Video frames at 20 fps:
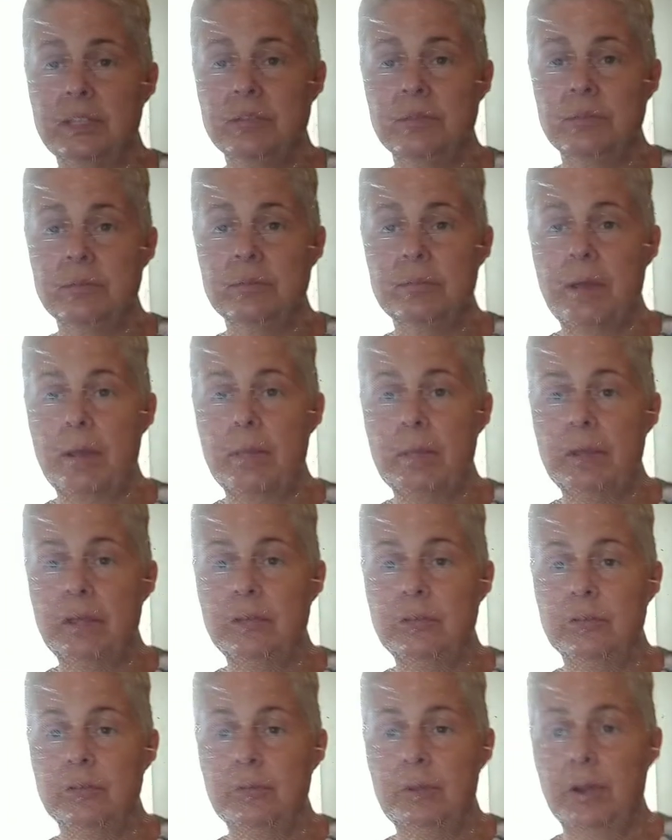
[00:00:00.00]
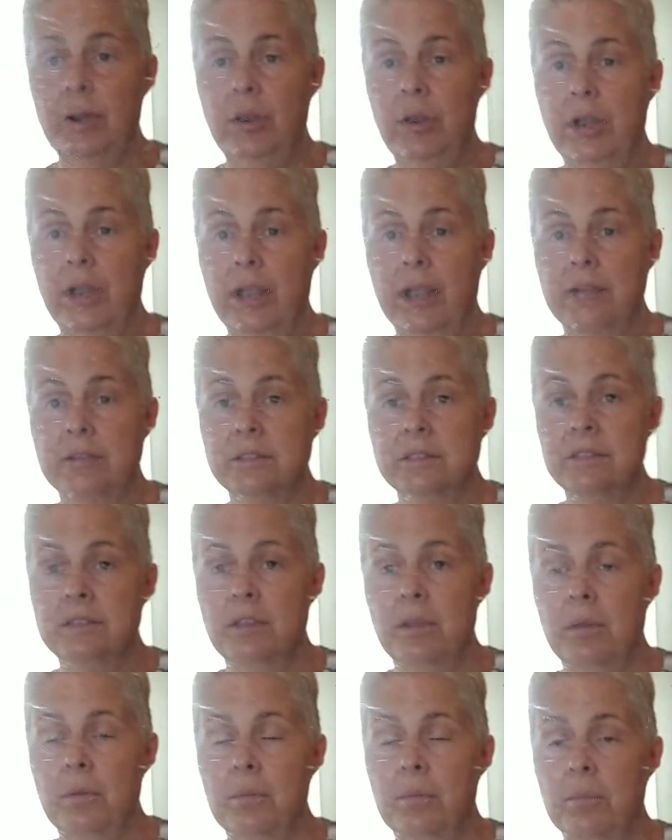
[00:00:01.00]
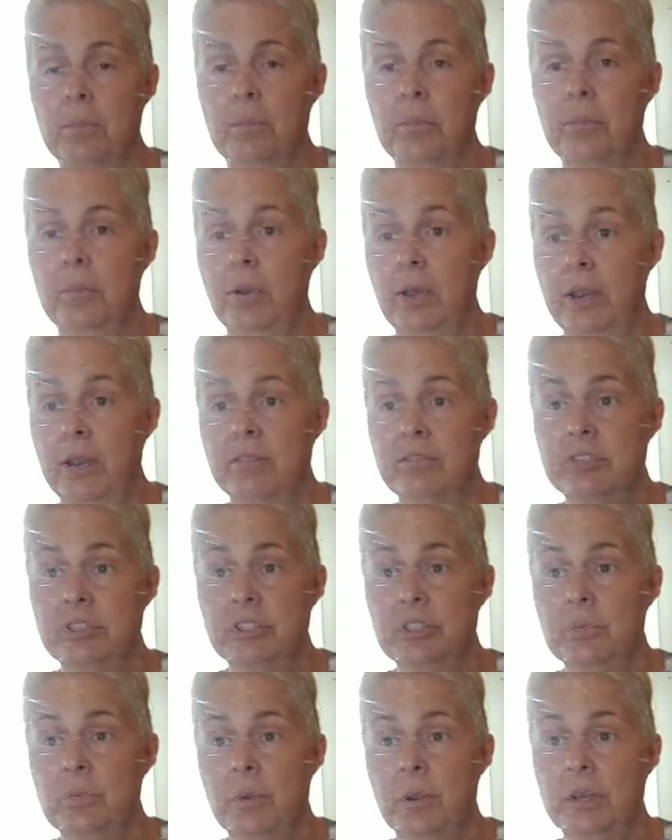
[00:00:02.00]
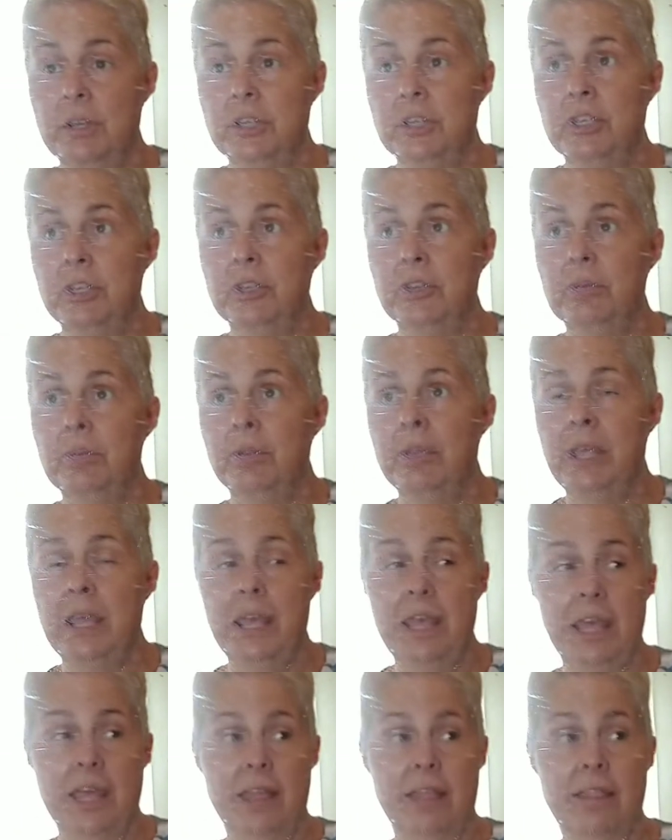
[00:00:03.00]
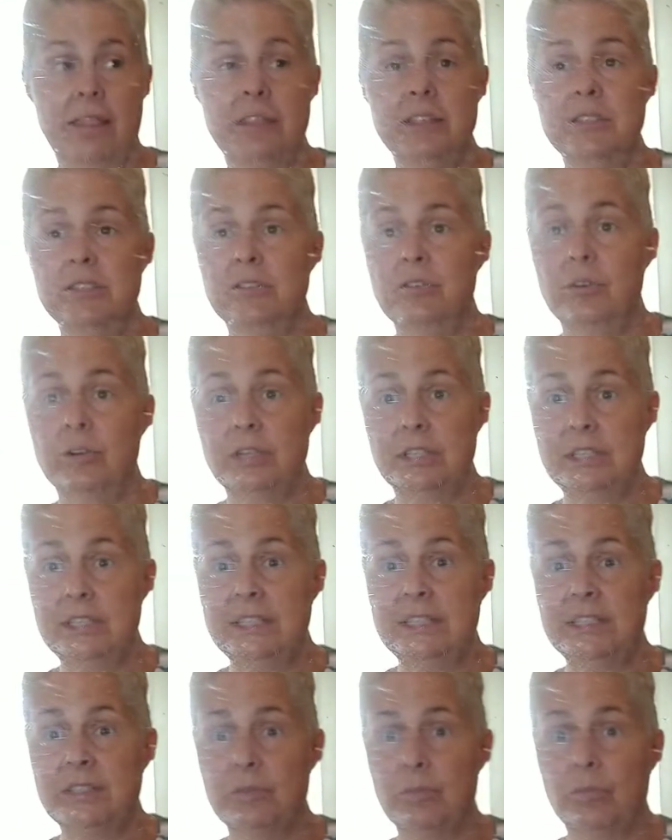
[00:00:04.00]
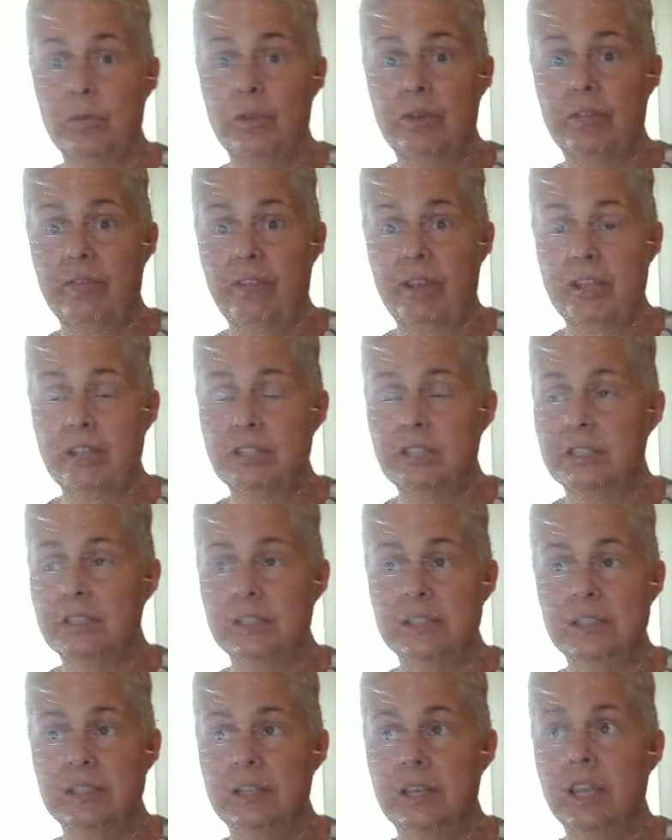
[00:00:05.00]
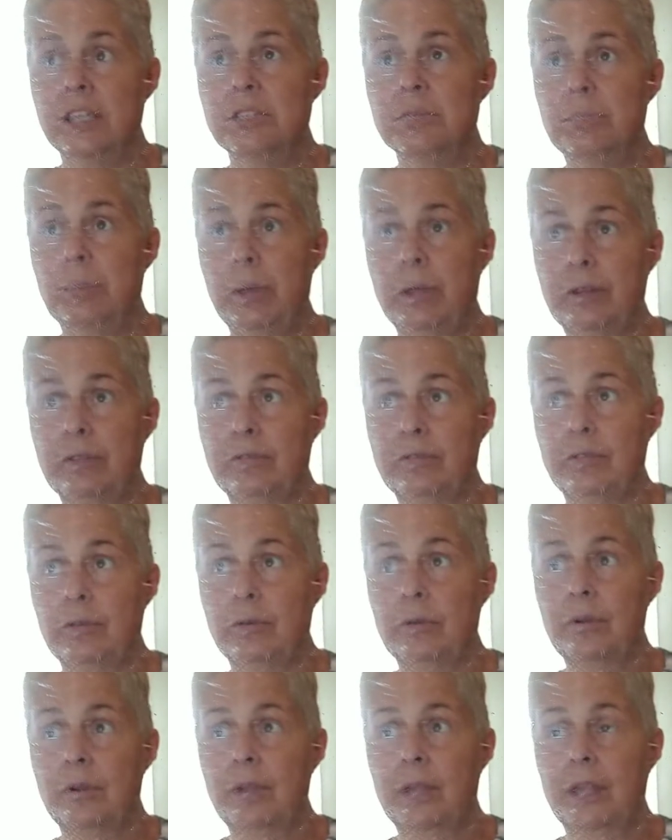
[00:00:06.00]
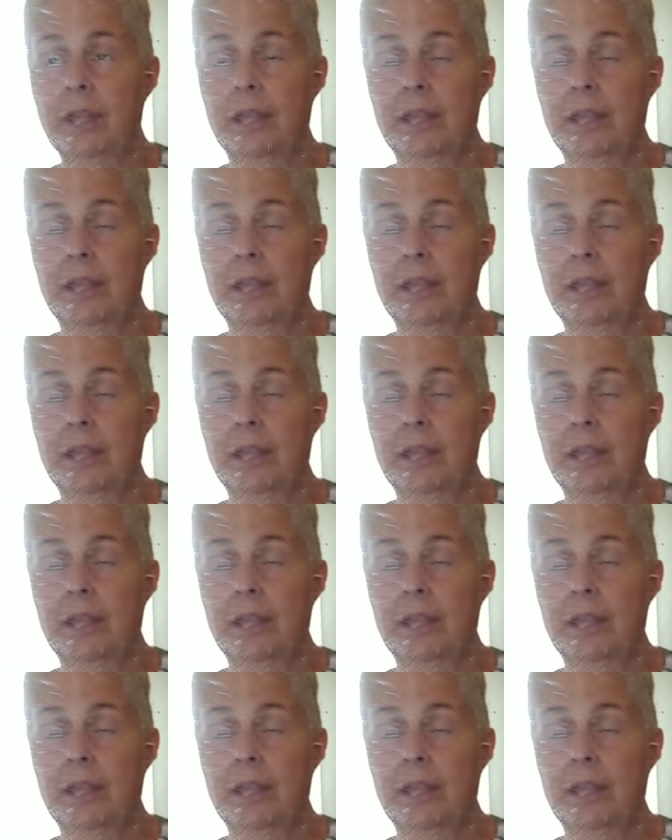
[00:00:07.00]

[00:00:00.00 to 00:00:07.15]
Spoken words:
this was my bedroom at her house, so whatever she wanted to do. But this is going to see some renovations. It's pitiful.